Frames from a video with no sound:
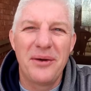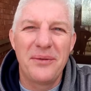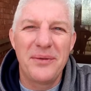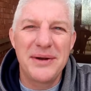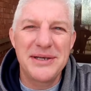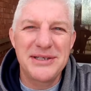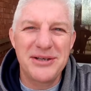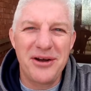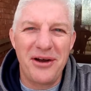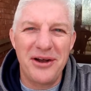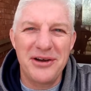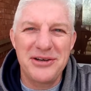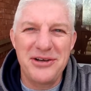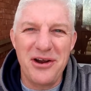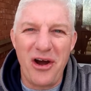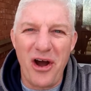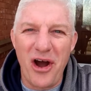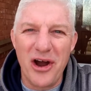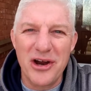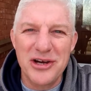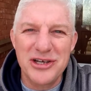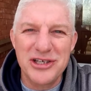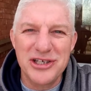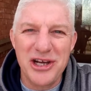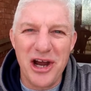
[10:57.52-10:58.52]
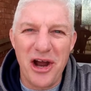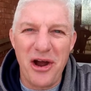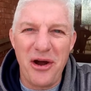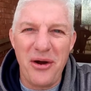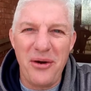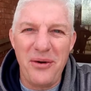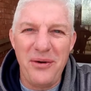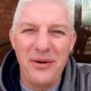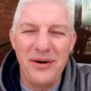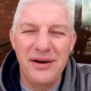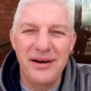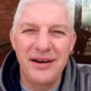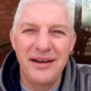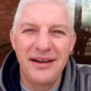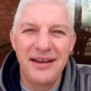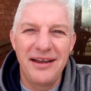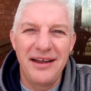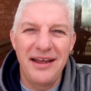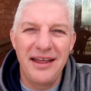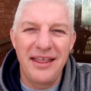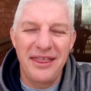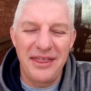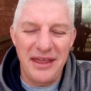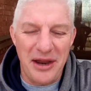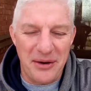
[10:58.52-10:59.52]
We saw a dog show.
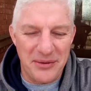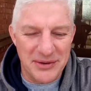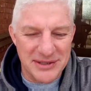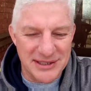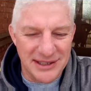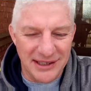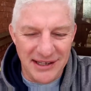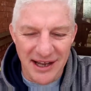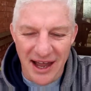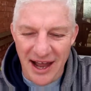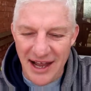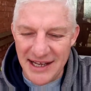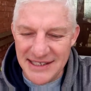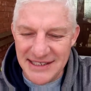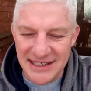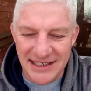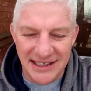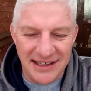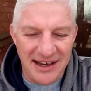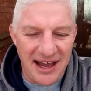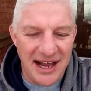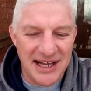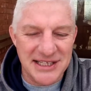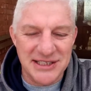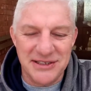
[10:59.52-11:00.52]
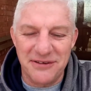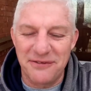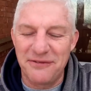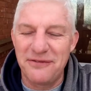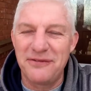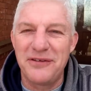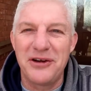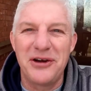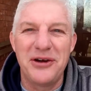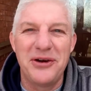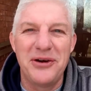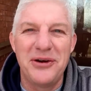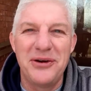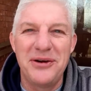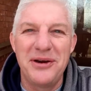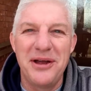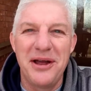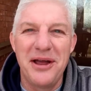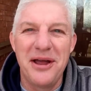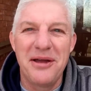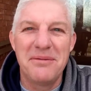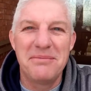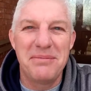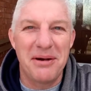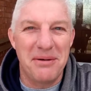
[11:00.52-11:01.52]
There was lots and lots of food,
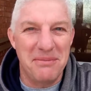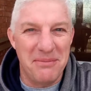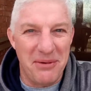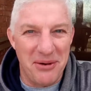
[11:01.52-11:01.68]
but